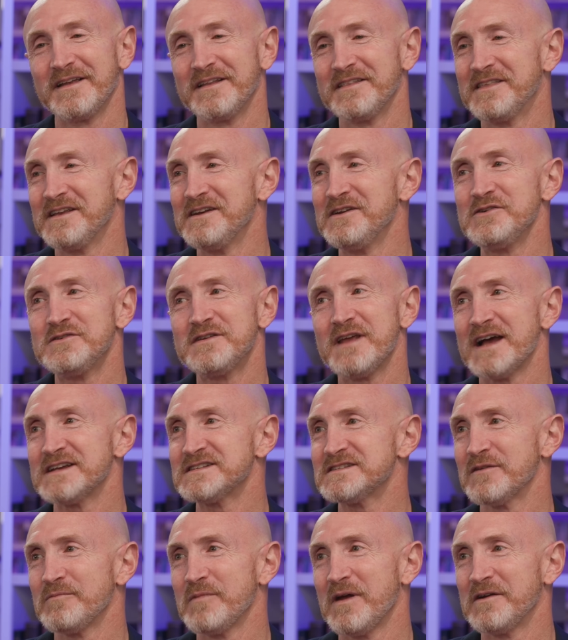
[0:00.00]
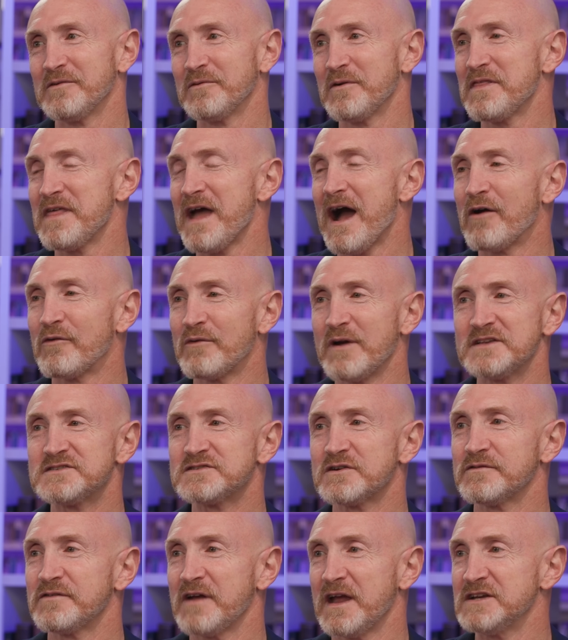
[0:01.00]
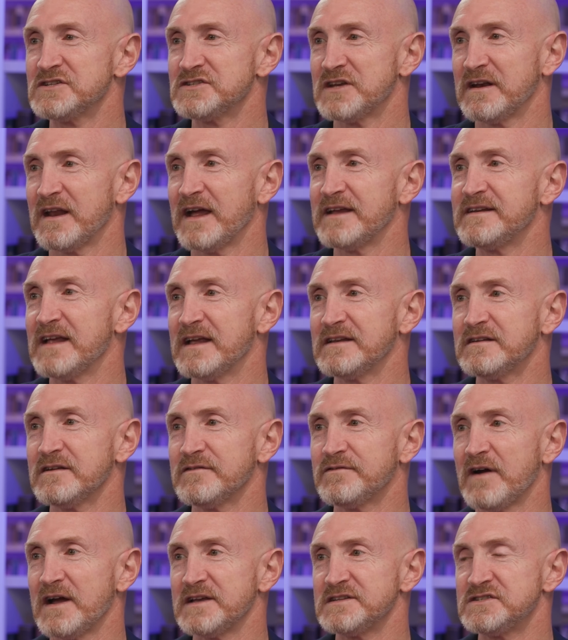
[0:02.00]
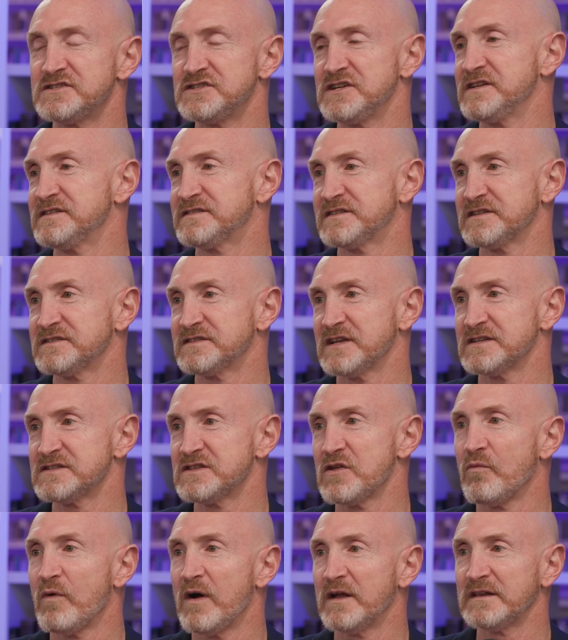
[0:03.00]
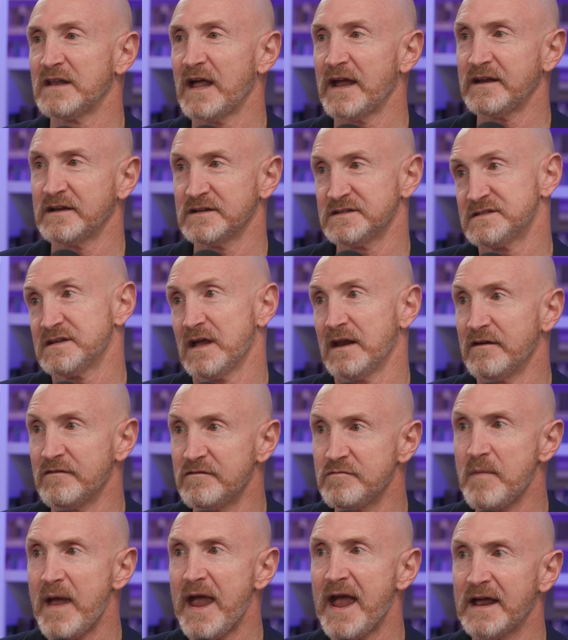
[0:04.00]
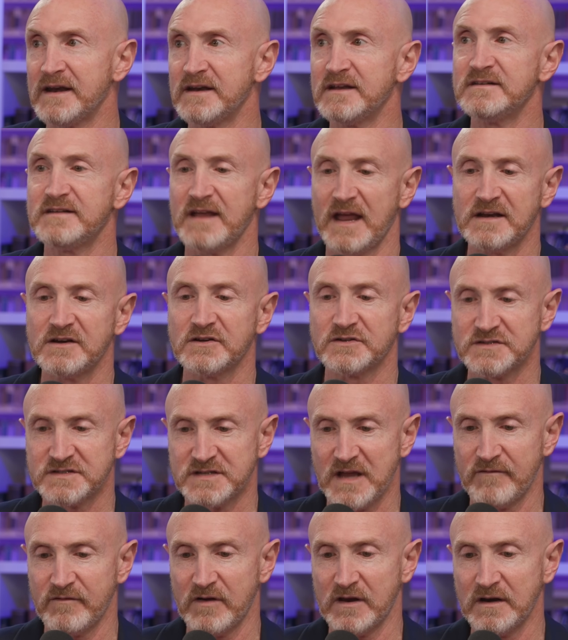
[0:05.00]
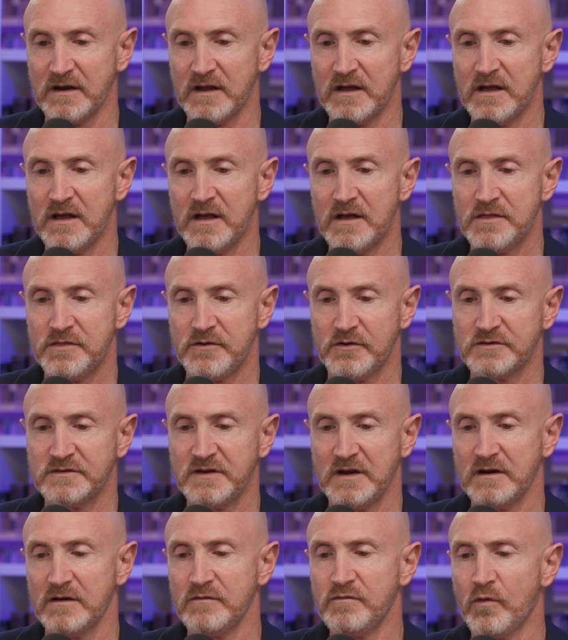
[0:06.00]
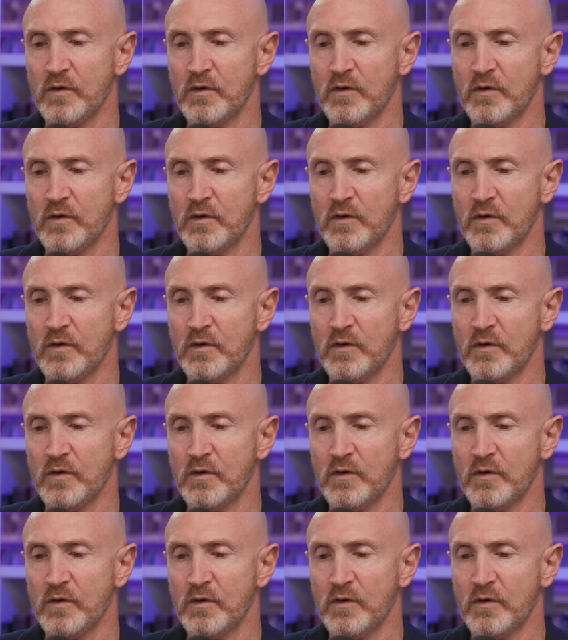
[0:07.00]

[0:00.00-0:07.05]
the New Testament, without reservation, identifies Jesus as the one like a Son of Man in Daniel 7, 13 and